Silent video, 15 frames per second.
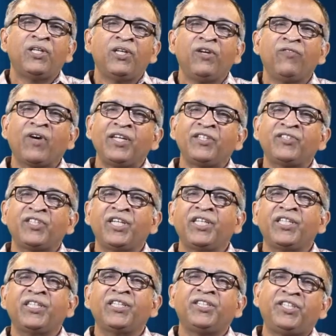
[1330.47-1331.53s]
If I
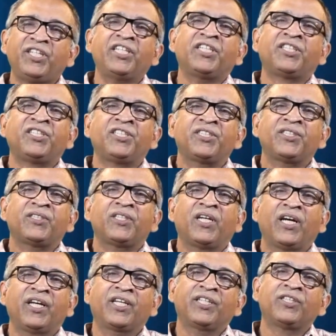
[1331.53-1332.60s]
say debt,
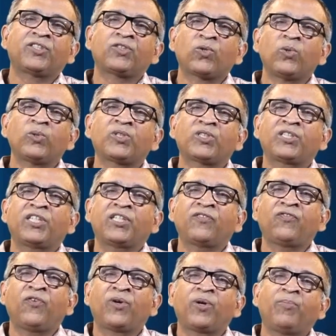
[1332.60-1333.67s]
I can source debt
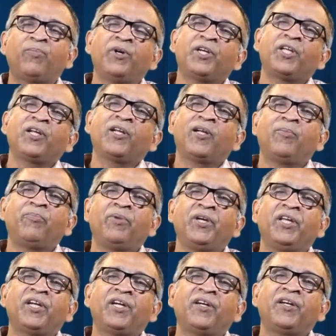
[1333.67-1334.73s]
for a particular
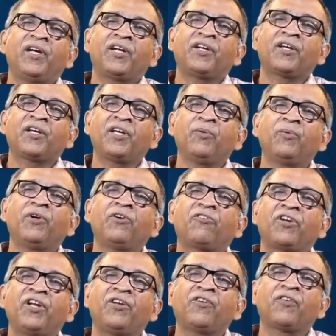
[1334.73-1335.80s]
period at a given
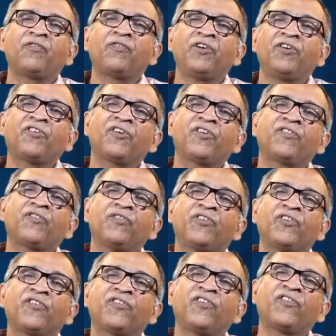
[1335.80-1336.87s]
rate of interest
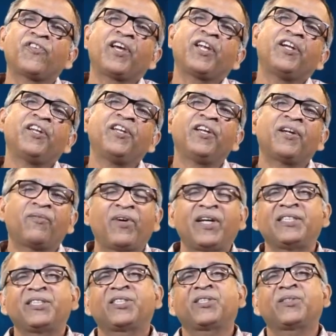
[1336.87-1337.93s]
which is decided in
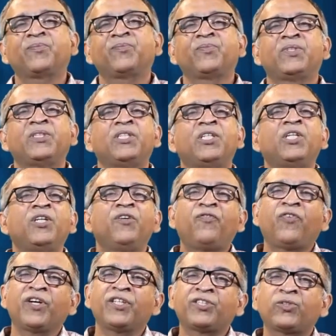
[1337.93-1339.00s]
advance.
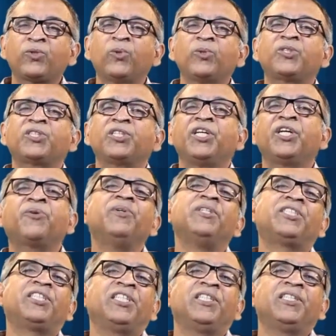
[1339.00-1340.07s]
If I source
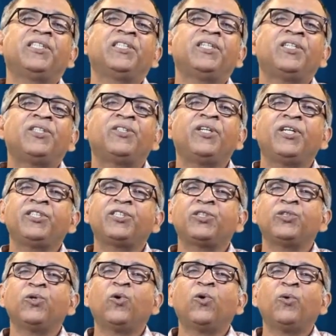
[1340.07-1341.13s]
equity, there is
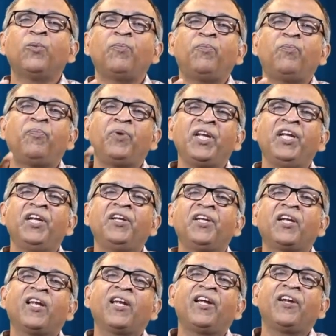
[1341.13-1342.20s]
no
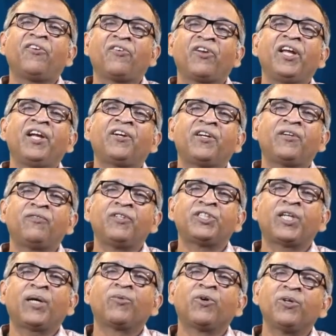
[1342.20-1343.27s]
pre-declared rate at
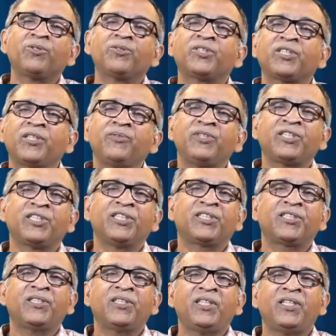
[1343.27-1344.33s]
which I am going to service
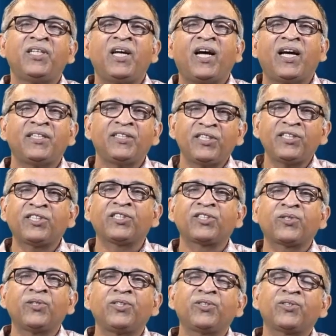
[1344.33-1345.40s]
it. And this is
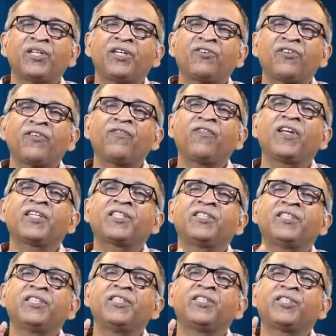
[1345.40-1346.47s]
going to get
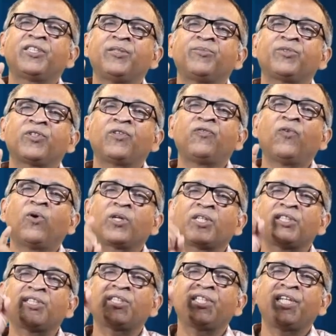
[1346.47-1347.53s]
reflected in terms of what
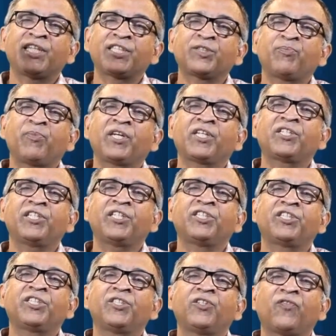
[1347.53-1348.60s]
is the
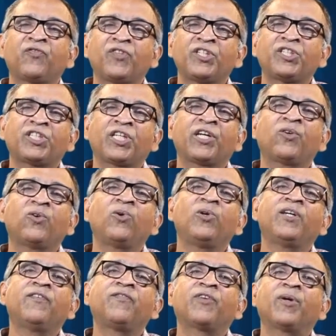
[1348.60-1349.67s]
expectation of the
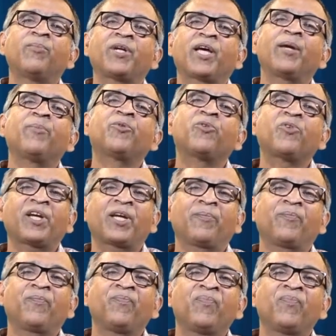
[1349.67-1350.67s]
shareholder from time to time.